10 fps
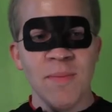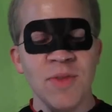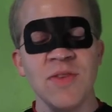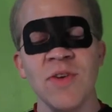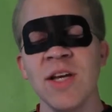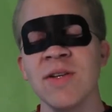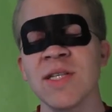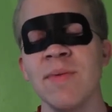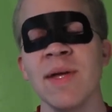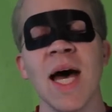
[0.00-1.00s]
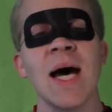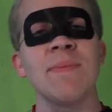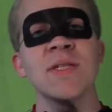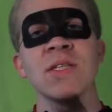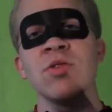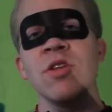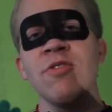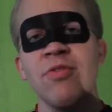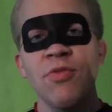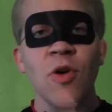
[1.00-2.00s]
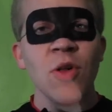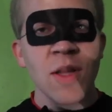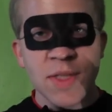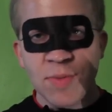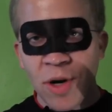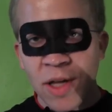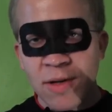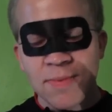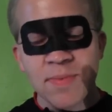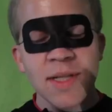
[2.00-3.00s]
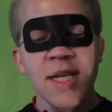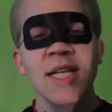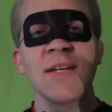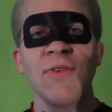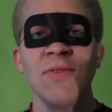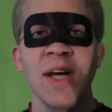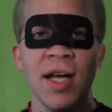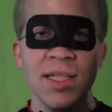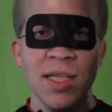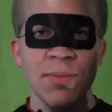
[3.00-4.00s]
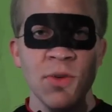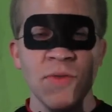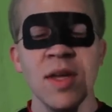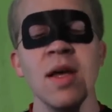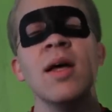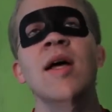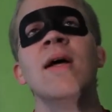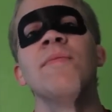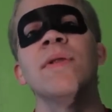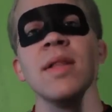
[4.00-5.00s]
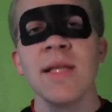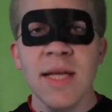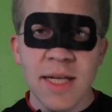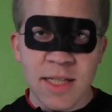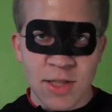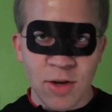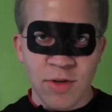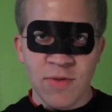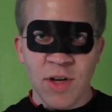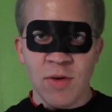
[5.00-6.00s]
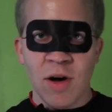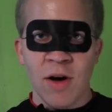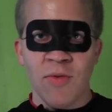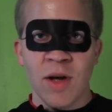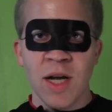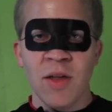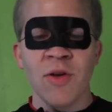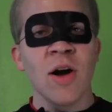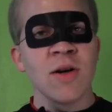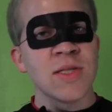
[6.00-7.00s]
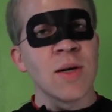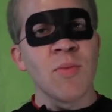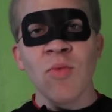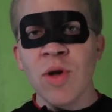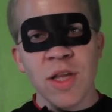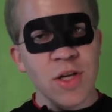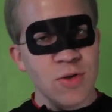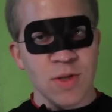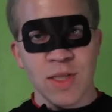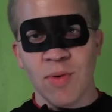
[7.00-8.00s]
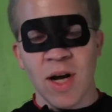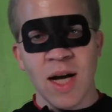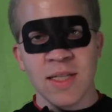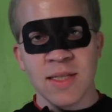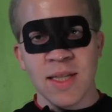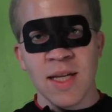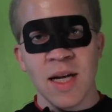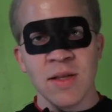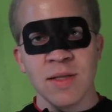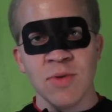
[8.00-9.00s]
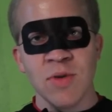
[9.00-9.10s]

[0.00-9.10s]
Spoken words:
this video is going to be absolutely full of spoilers. Please, if you've not seen the movie, please turn this video off right now. There are some really cool surprises at the end of this